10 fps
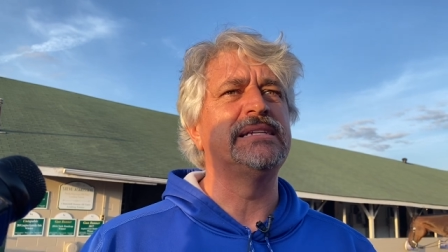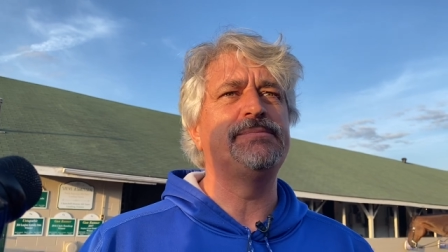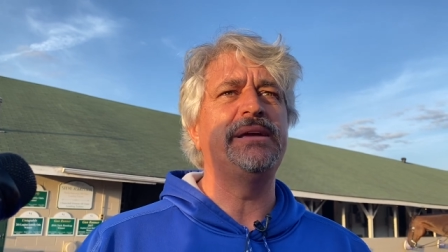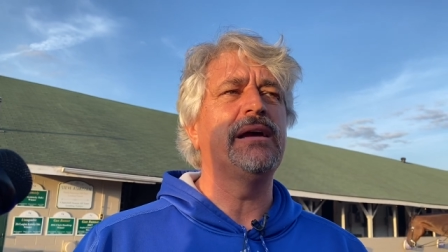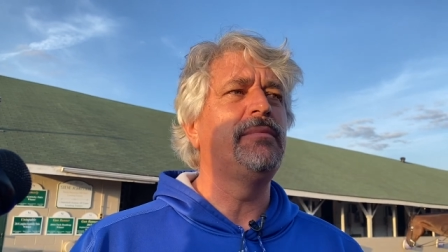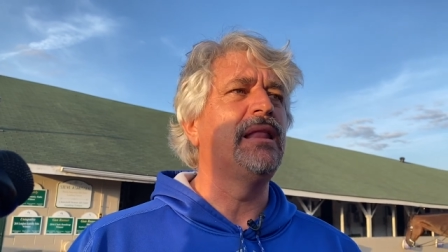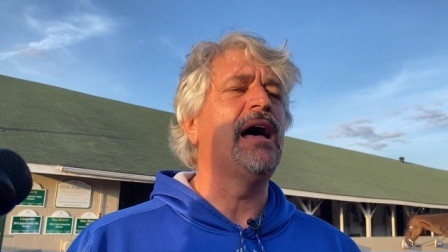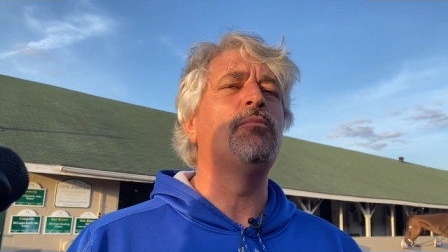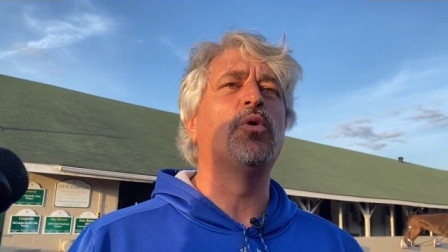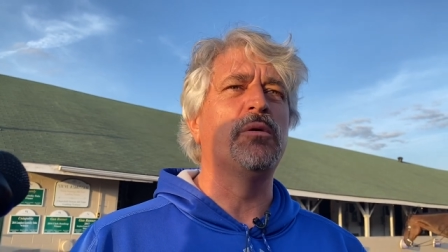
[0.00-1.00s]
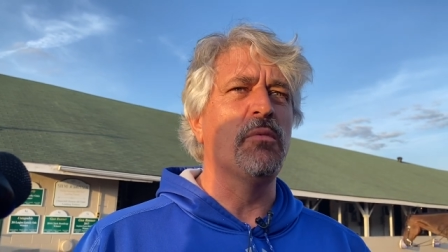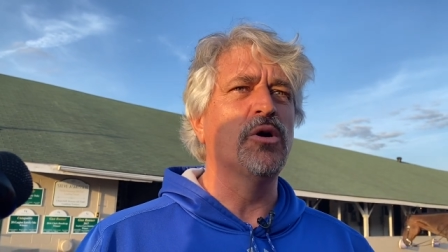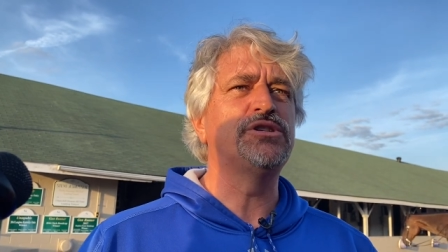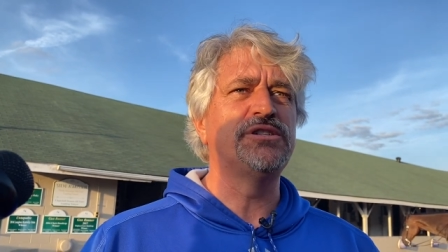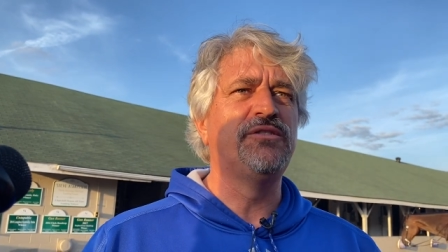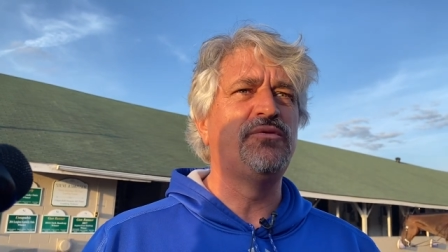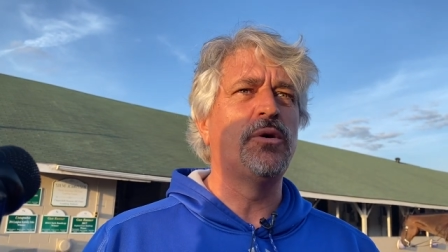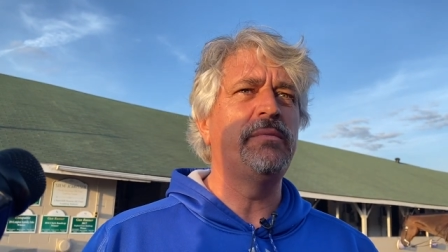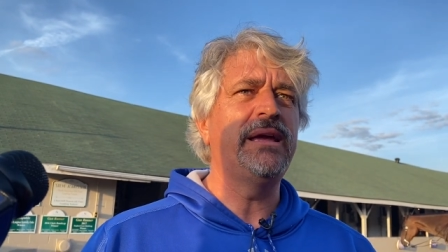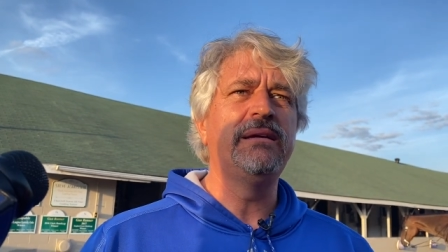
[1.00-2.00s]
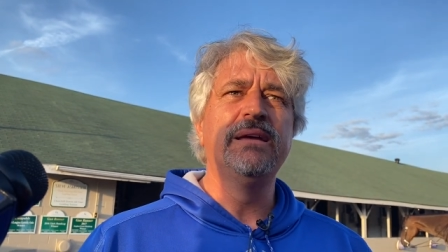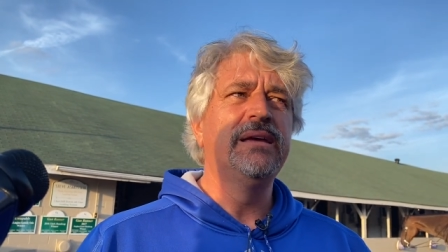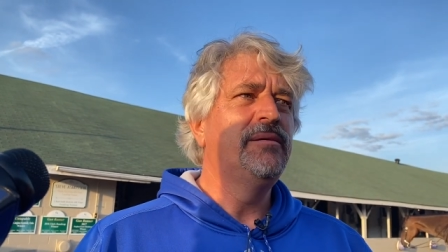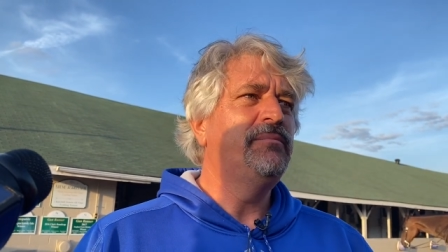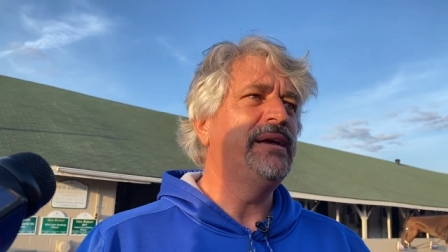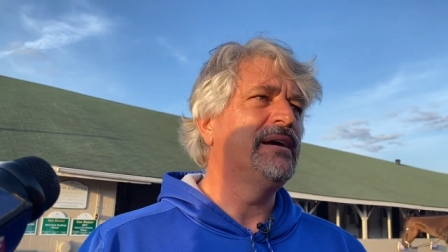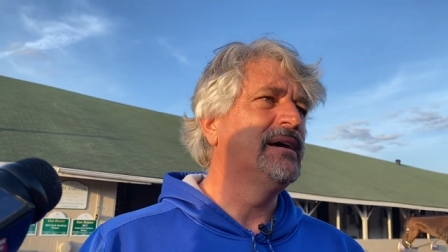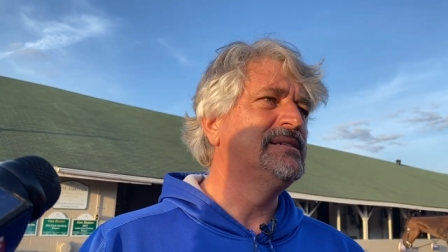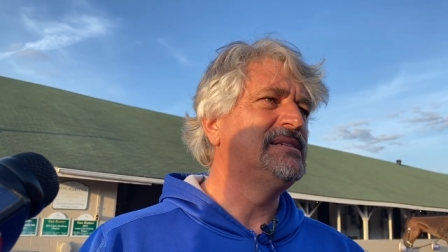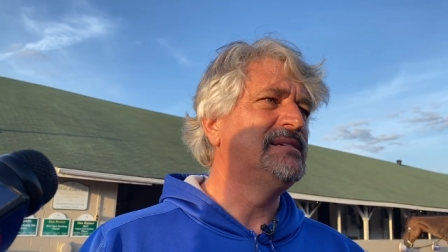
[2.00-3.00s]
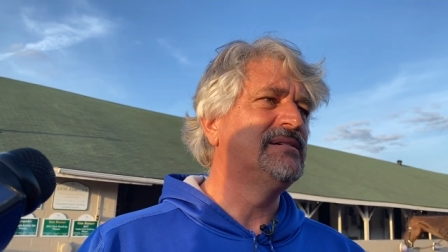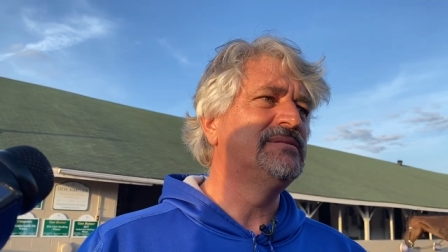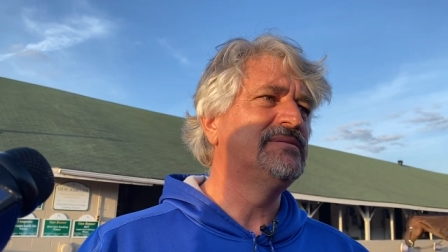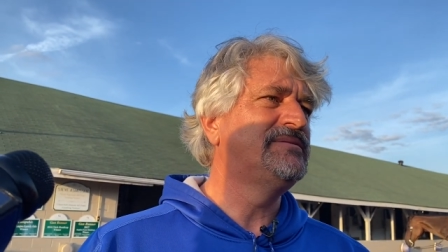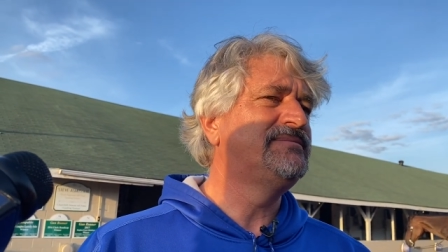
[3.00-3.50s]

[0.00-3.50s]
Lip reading: It's become a lot more emotional for me because of